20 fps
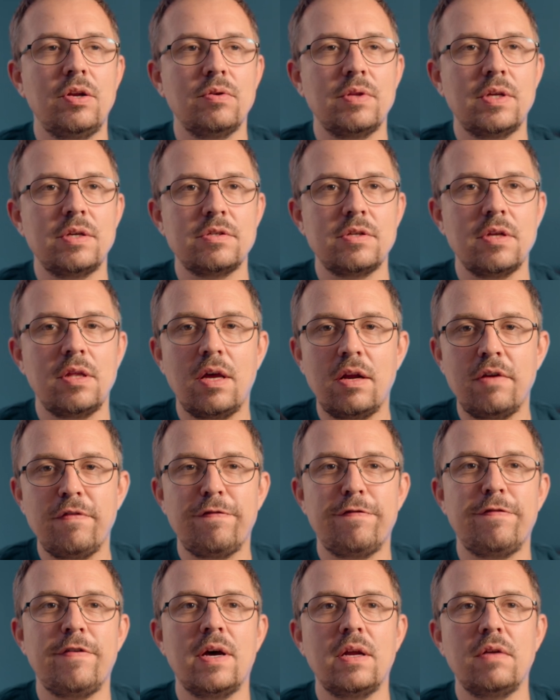there's a lot of
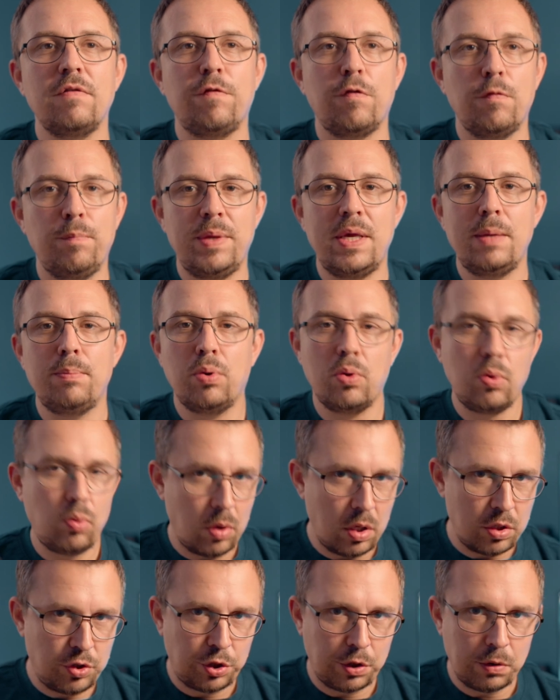fun for people who
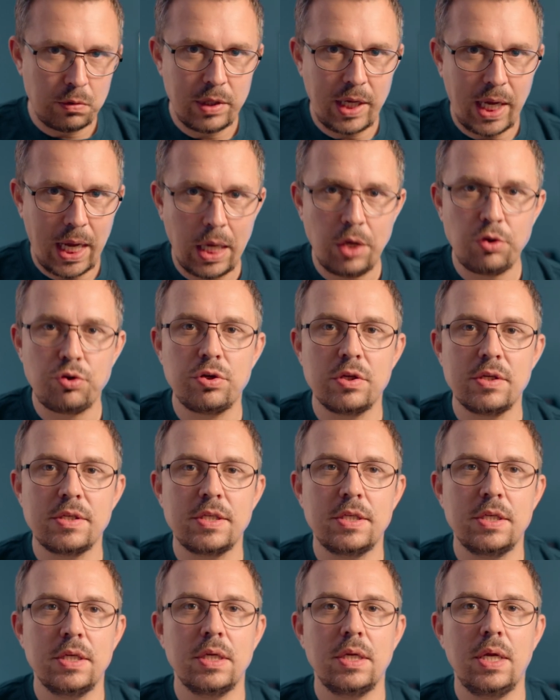are truly
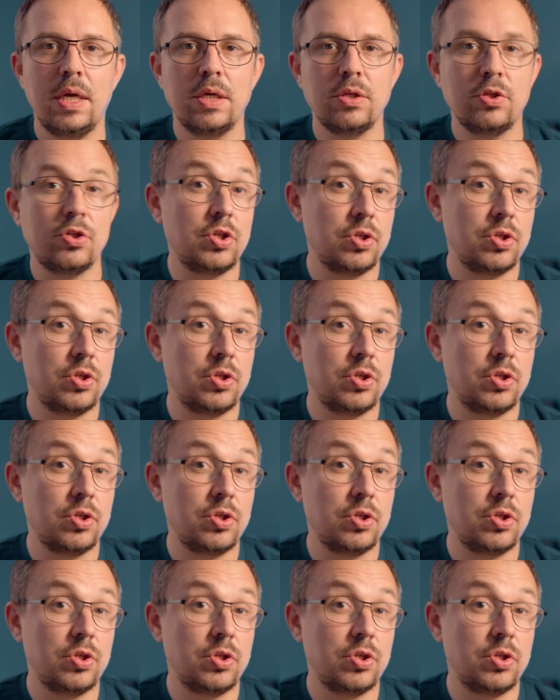interested in,